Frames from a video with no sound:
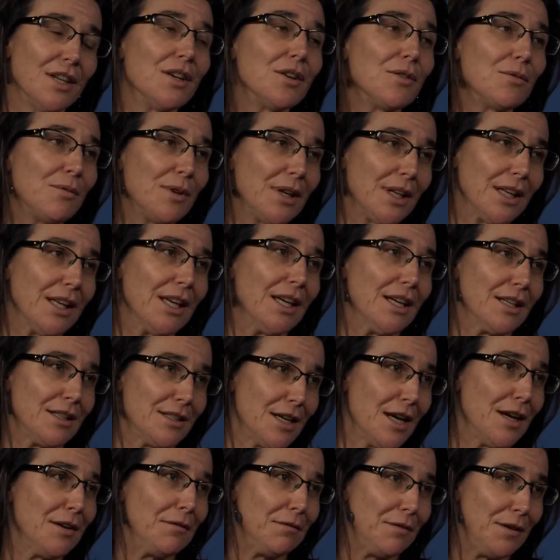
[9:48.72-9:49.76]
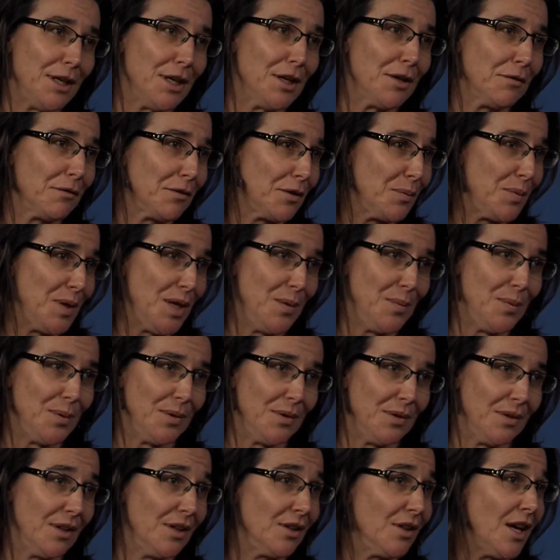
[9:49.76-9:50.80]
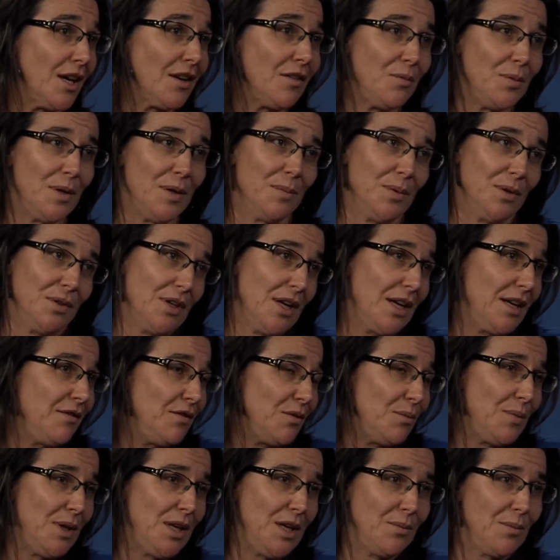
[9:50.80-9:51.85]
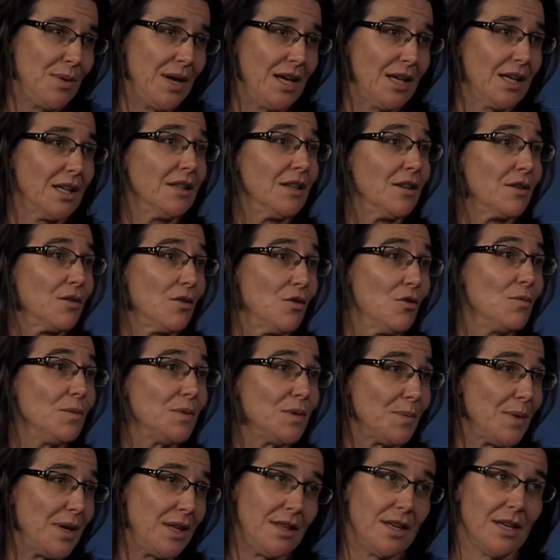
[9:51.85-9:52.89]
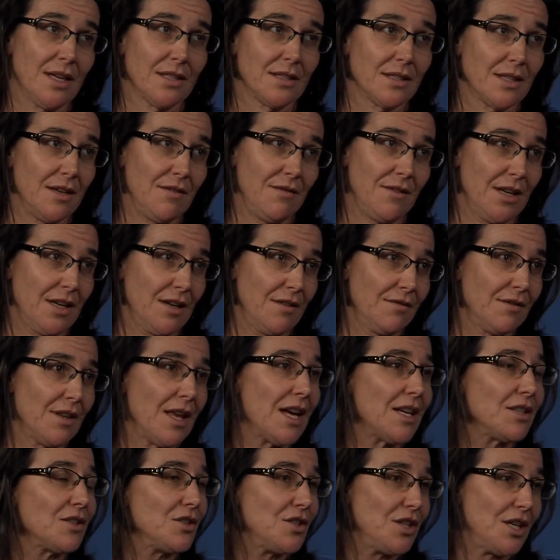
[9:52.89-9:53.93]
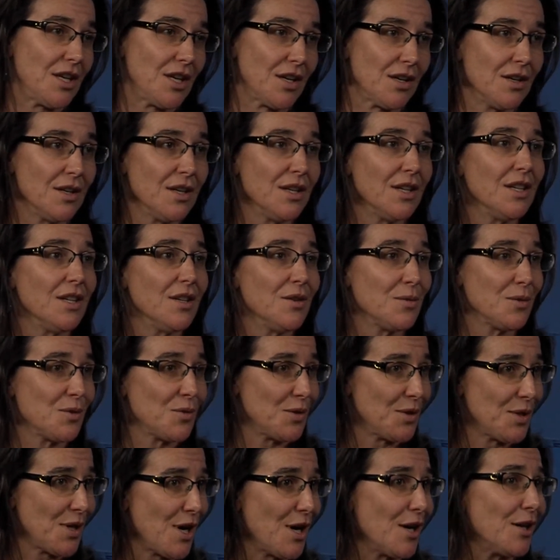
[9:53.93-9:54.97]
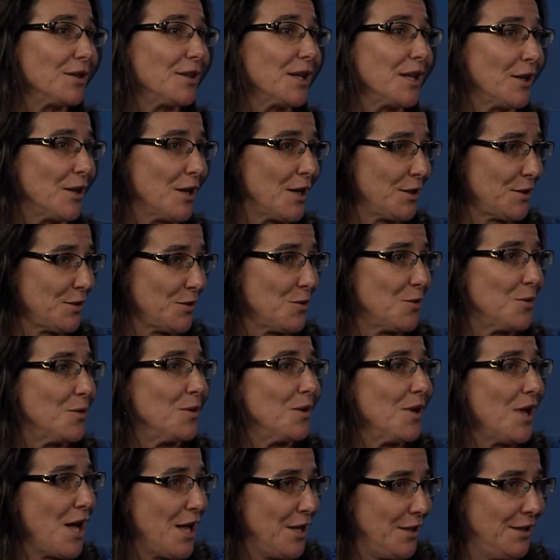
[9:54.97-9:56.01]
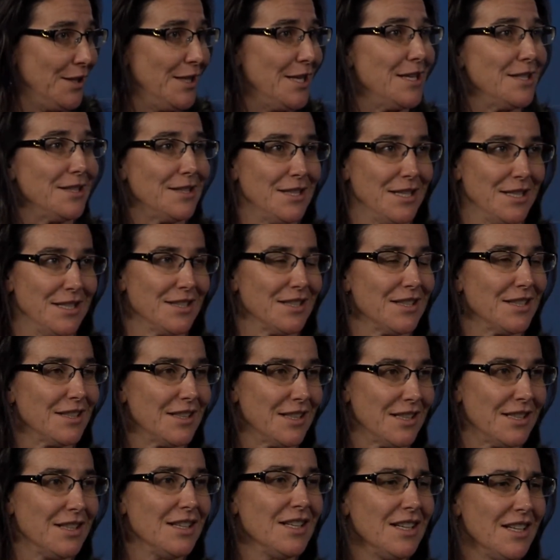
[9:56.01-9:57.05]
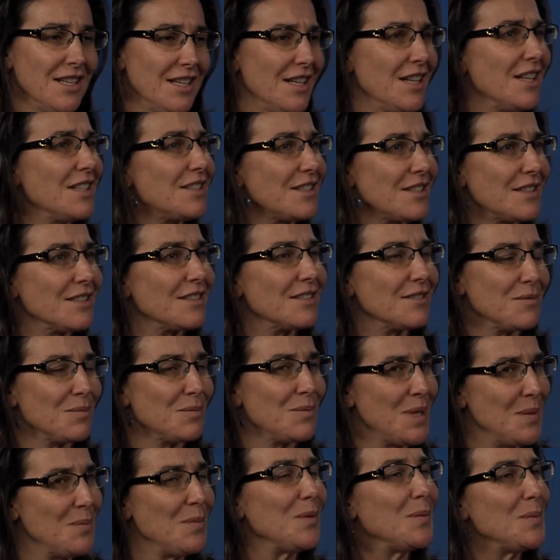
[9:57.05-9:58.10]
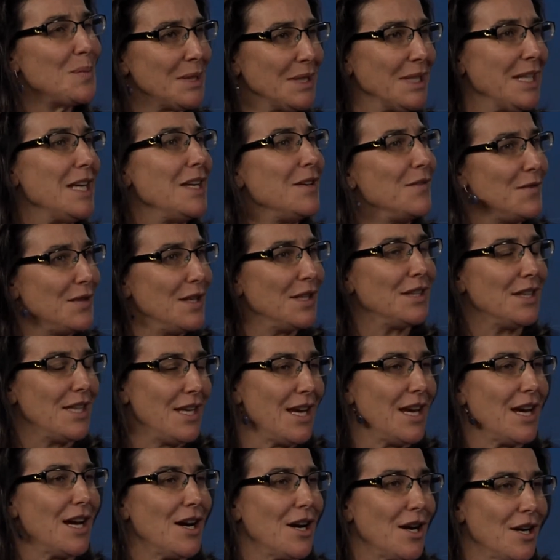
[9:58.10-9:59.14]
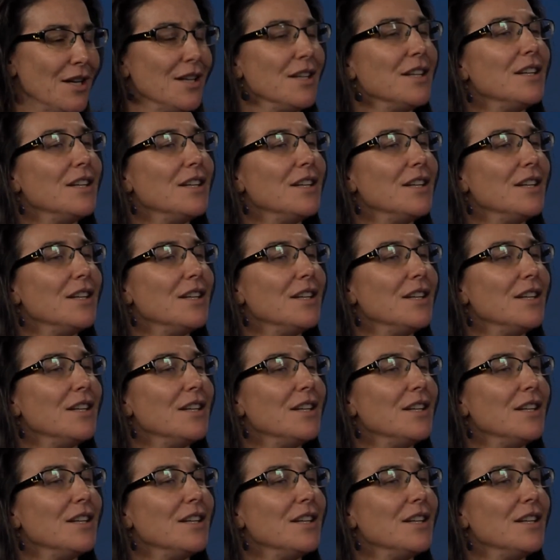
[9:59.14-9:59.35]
really a tough year for people, a lot of people not even being back in their homes by Thanksgiving of last year, which was hard. They lost a whole holiday season. And people believe that they are